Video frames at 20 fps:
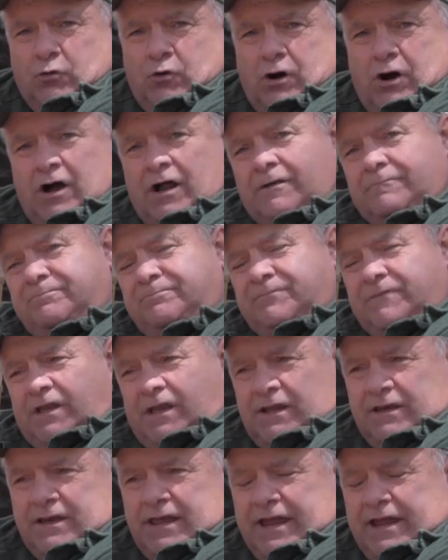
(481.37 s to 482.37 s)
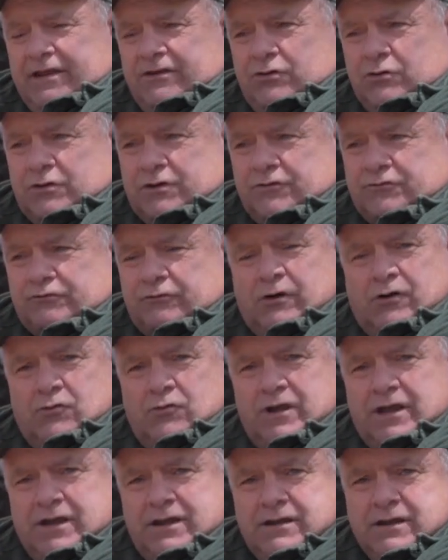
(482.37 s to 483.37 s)
you want in there, you could
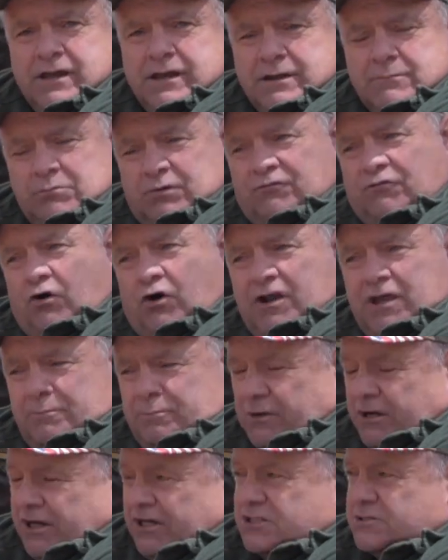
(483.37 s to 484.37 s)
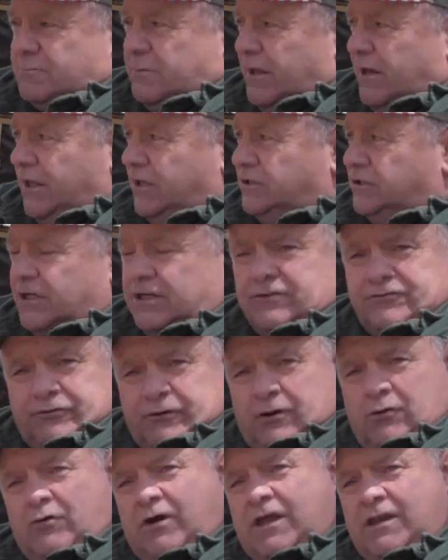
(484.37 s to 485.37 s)
throw in, before you put your spinach in,
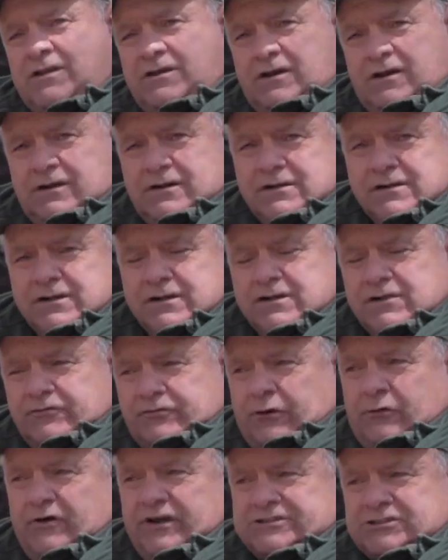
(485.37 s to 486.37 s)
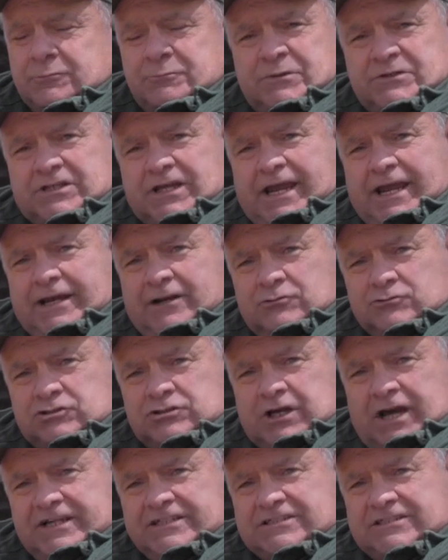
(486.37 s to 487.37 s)
throw in your, throw in some
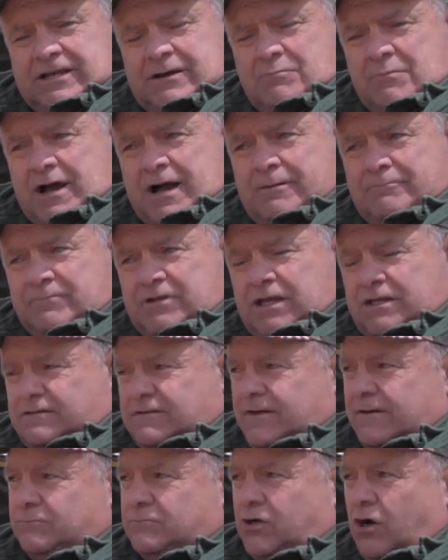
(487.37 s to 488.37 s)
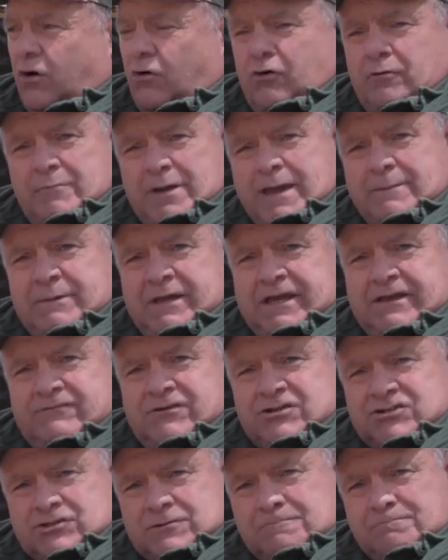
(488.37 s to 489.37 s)
potatoes, dice them up, and get them going. Maybe
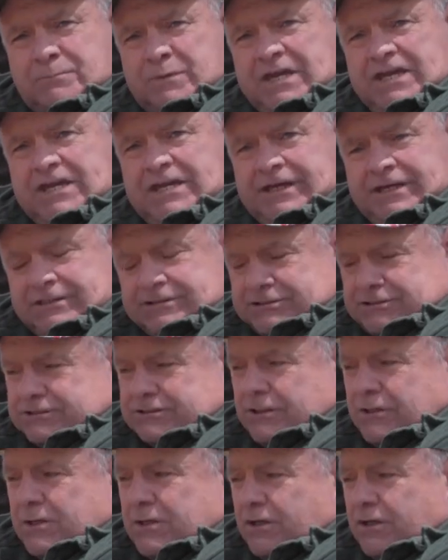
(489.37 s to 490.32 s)
even some peas,